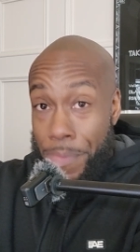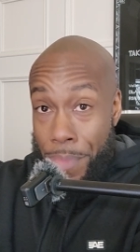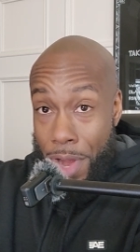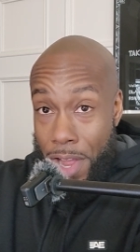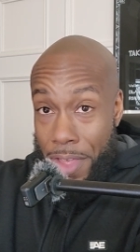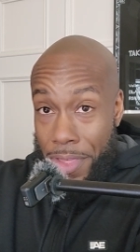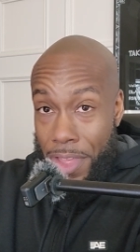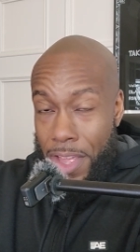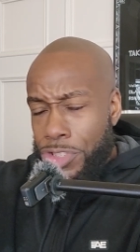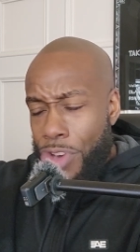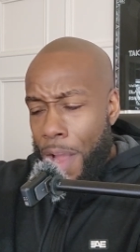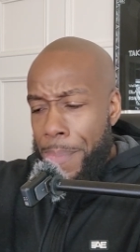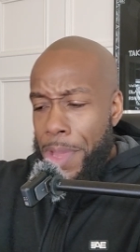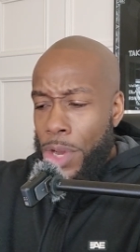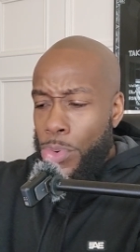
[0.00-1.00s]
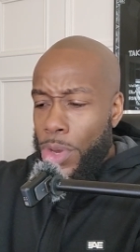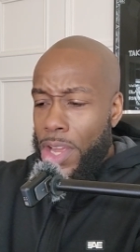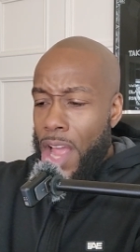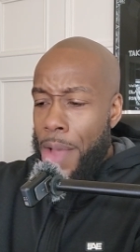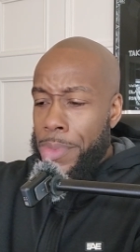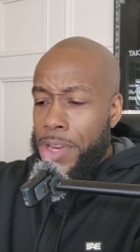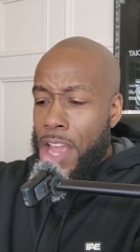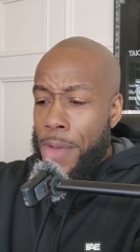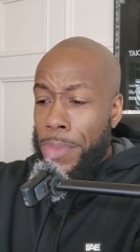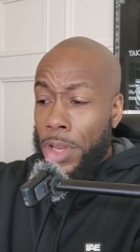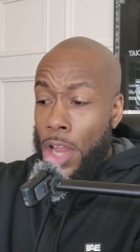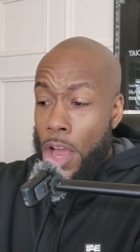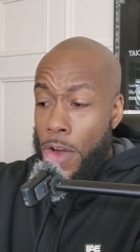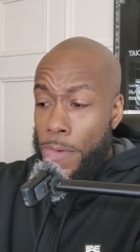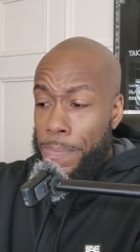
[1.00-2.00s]
a month? Drop me a quick comment down
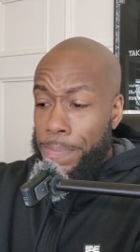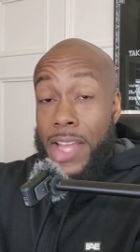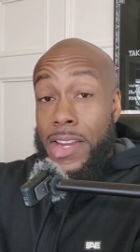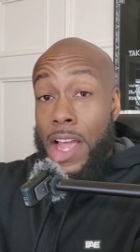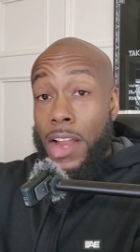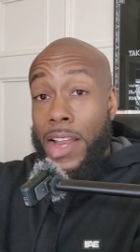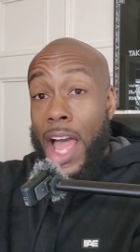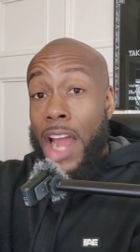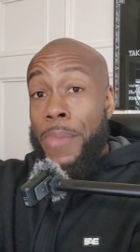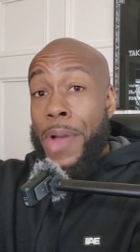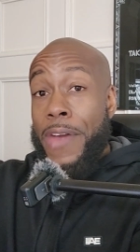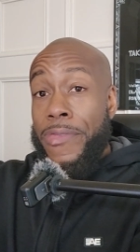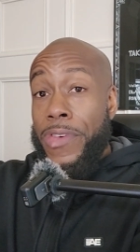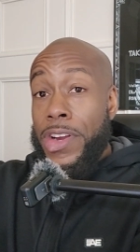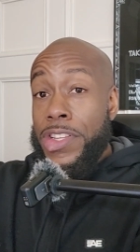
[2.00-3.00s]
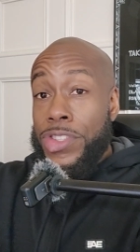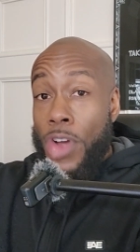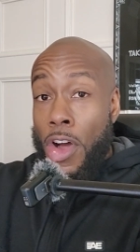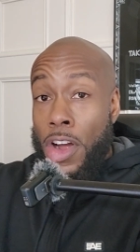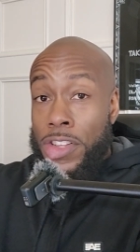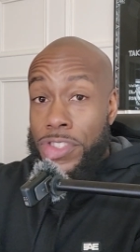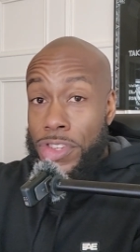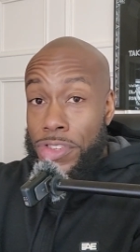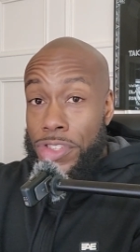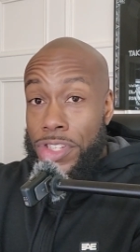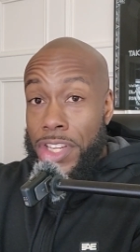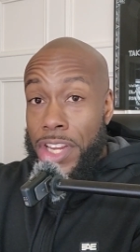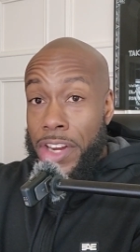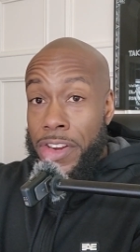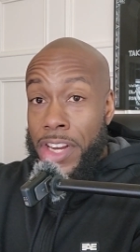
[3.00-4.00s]
below. Now, a lot of my friends on Social
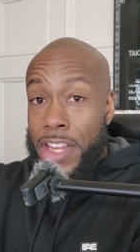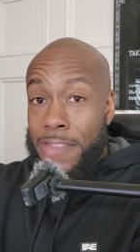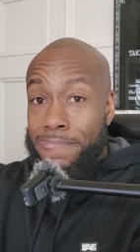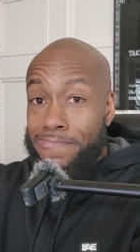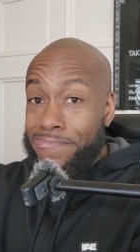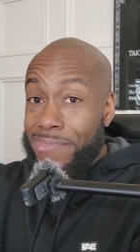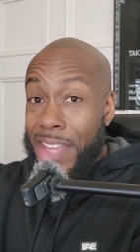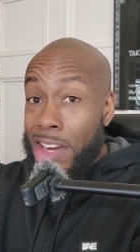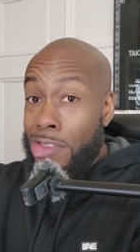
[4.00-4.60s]
Security, they